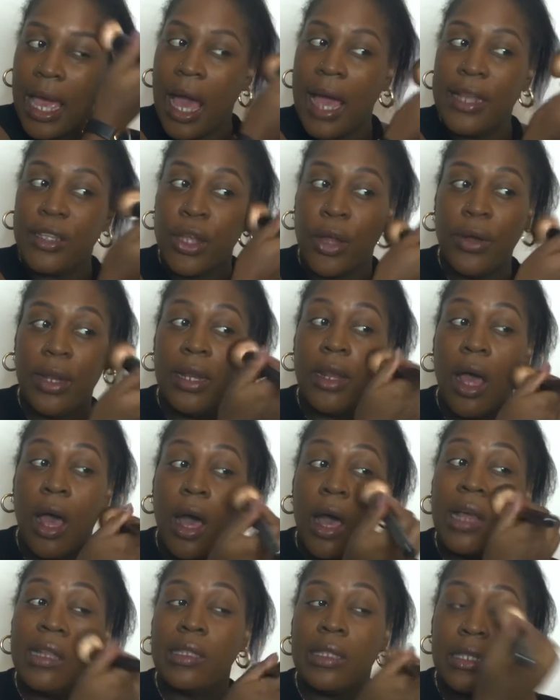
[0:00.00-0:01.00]
I don't
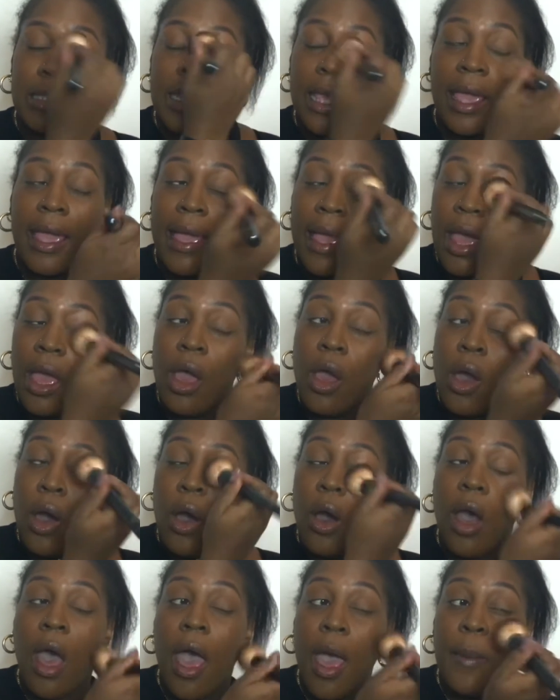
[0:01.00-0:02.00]
enhance it
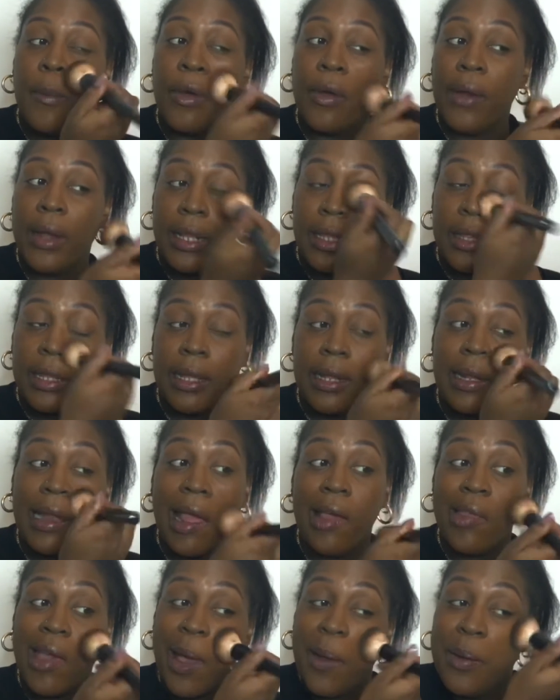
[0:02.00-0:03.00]
or anything like
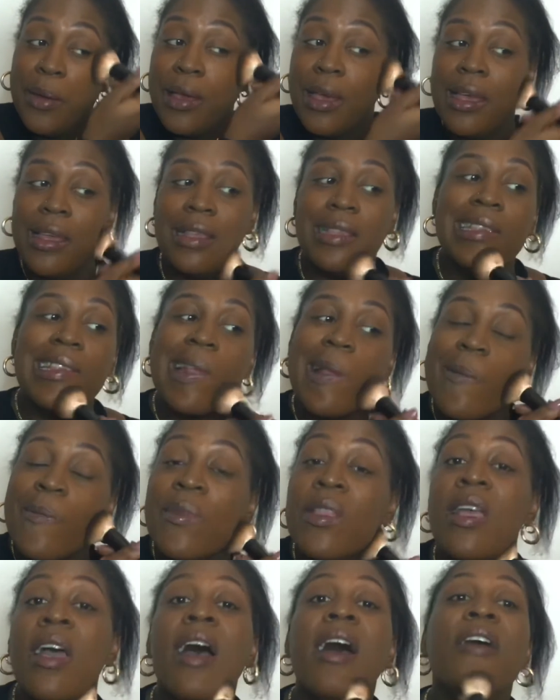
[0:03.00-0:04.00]
that, because
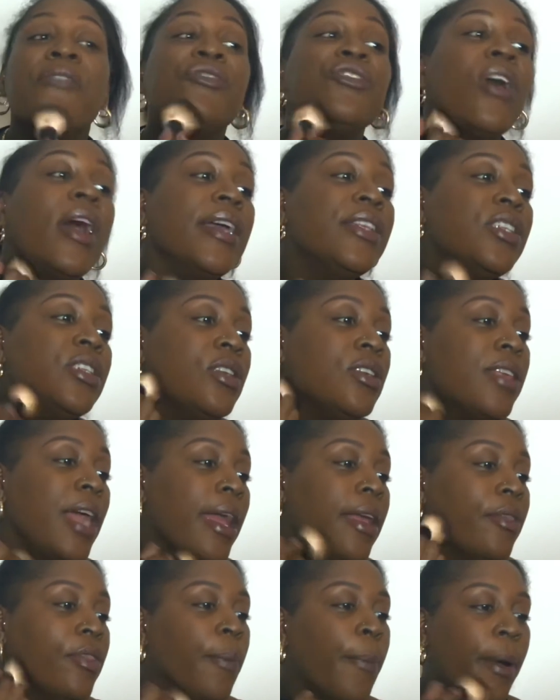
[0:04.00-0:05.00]
I've tried to do that
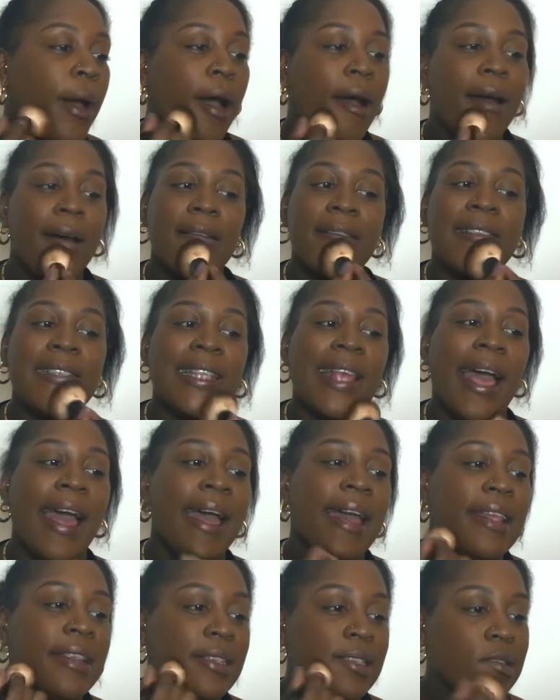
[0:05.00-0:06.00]
in the past
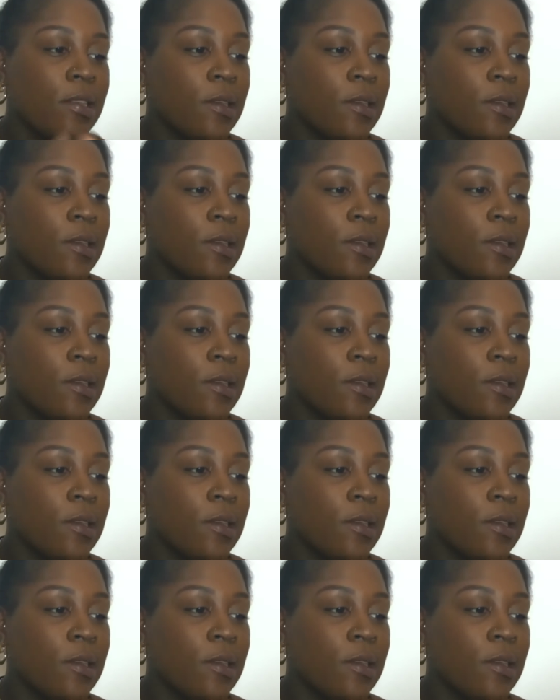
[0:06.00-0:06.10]
and